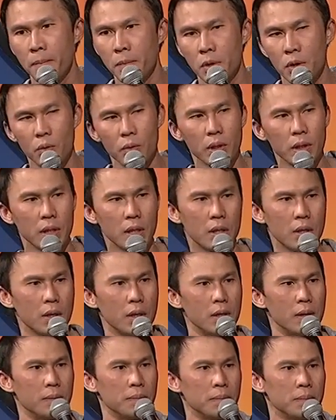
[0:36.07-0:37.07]
You're really
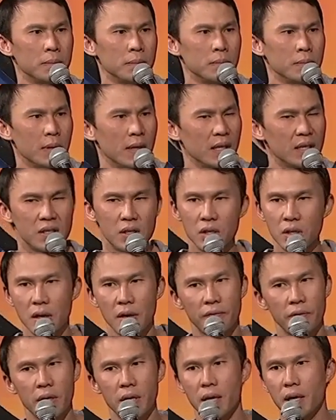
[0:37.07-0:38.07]
good. I listen to
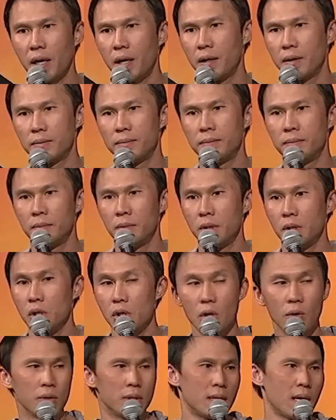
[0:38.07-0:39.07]
you every day.
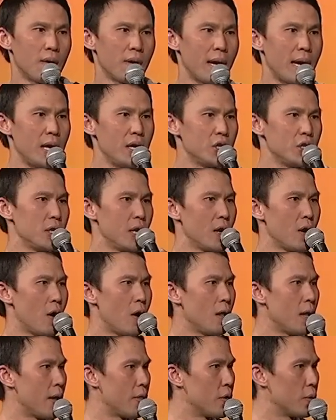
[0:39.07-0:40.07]
You don't sound Asian at
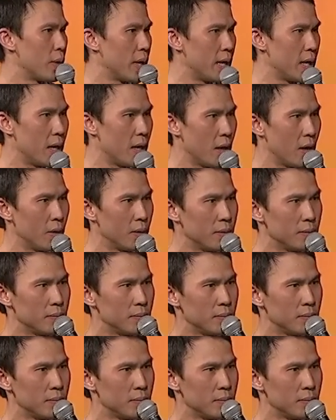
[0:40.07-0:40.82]
all on the radio."